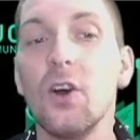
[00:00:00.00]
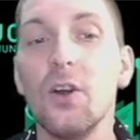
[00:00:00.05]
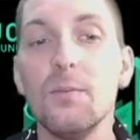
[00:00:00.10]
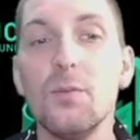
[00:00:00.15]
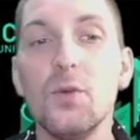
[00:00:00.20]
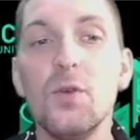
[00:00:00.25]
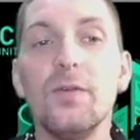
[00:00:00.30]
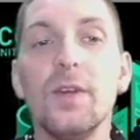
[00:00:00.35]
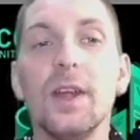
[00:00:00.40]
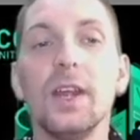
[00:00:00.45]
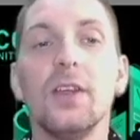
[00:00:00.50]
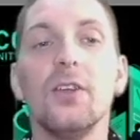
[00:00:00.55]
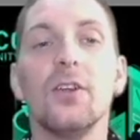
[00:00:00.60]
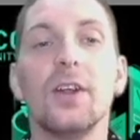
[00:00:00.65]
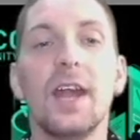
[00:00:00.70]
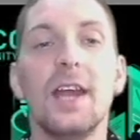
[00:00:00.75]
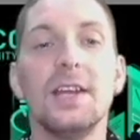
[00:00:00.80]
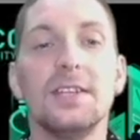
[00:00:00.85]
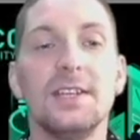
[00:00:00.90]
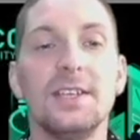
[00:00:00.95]
on moving your
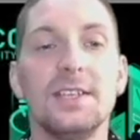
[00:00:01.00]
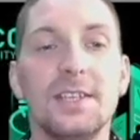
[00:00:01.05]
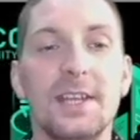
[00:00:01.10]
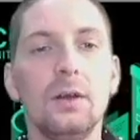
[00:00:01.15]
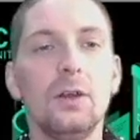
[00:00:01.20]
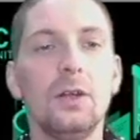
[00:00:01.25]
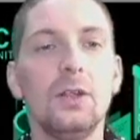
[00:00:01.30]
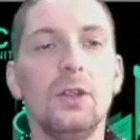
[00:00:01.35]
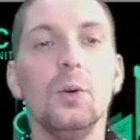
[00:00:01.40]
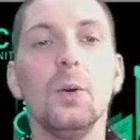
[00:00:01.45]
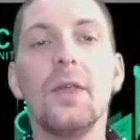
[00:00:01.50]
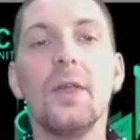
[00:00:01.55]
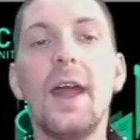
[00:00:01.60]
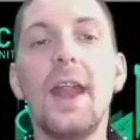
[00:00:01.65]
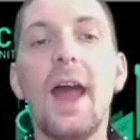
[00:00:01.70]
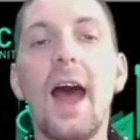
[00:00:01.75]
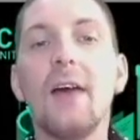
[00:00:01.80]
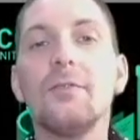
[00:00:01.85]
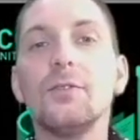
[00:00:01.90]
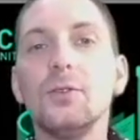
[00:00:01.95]
KCC. You will then
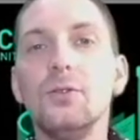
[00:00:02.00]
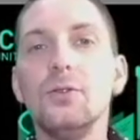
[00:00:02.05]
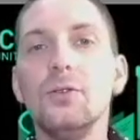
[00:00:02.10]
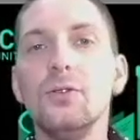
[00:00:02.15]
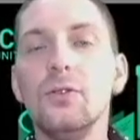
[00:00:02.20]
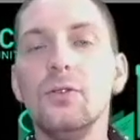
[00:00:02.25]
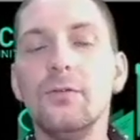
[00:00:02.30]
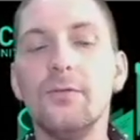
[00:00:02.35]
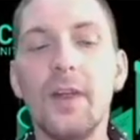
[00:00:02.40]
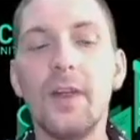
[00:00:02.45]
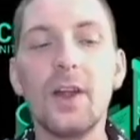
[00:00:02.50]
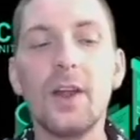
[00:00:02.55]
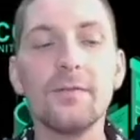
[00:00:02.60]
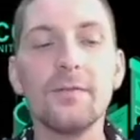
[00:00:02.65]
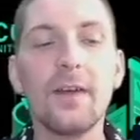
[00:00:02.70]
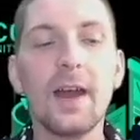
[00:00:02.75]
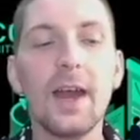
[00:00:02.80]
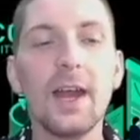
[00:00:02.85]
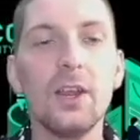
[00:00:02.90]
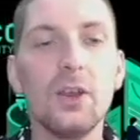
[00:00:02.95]
have to
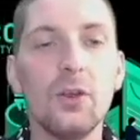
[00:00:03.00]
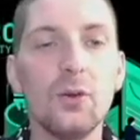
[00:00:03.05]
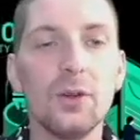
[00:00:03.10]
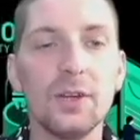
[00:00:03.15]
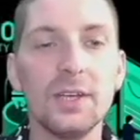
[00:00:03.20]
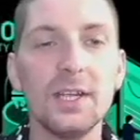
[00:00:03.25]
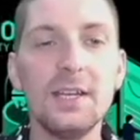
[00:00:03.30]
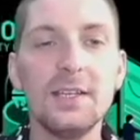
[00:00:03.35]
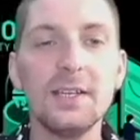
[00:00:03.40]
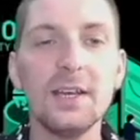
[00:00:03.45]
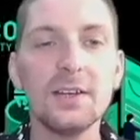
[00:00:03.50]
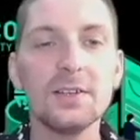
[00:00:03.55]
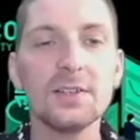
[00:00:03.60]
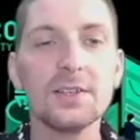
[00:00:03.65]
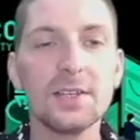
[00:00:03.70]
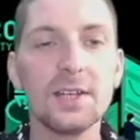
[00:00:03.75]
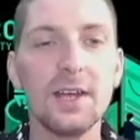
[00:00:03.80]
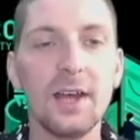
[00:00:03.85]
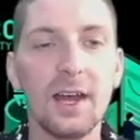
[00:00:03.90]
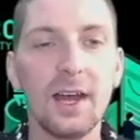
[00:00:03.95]
verify your
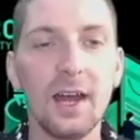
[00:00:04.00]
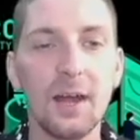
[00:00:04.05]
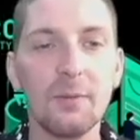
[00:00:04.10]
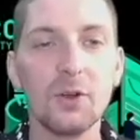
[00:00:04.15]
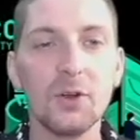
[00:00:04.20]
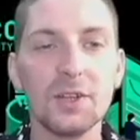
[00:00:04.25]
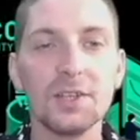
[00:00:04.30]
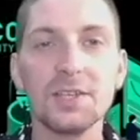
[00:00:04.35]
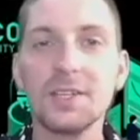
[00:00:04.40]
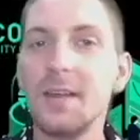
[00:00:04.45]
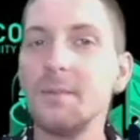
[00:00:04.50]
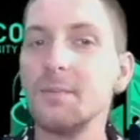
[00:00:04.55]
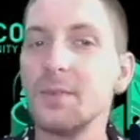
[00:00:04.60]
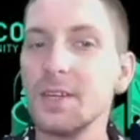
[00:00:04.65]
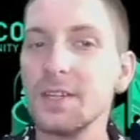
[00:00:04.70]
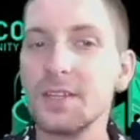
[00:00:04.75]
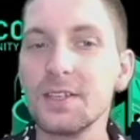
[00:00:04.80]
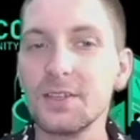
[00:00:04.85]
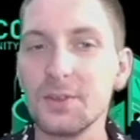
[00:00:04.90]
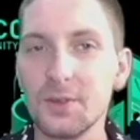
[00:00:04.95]
details. I'm going to skip
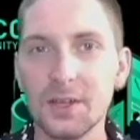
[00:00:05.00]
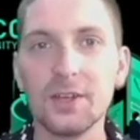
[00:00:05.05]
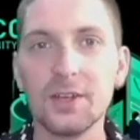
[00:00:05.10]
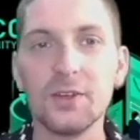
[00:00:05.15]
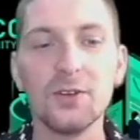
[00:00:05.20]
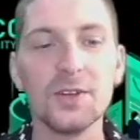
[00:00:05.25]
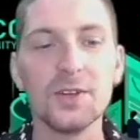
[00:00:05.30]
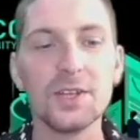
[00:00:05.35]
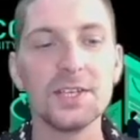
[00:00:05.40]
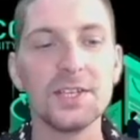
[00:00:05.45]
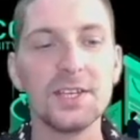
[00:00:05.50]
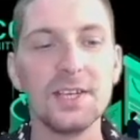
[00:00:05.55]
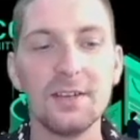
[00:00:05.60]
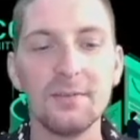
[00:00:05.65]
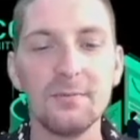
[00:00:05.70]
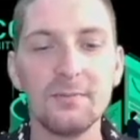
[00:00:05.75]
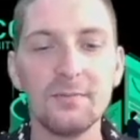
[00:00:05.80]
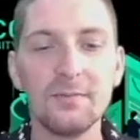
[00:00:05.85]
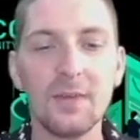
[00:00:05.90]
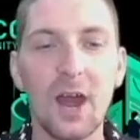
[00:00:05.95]
this so that you don't see
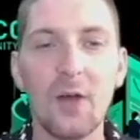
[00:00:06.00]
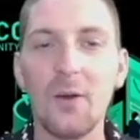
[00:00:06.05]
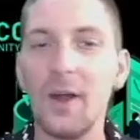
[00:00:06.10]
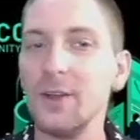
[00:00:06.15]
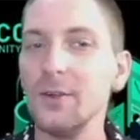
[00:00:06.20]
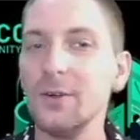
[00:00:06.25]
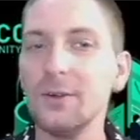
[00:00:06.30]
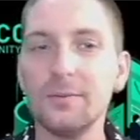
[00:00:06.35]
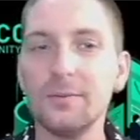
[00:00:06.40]
how I do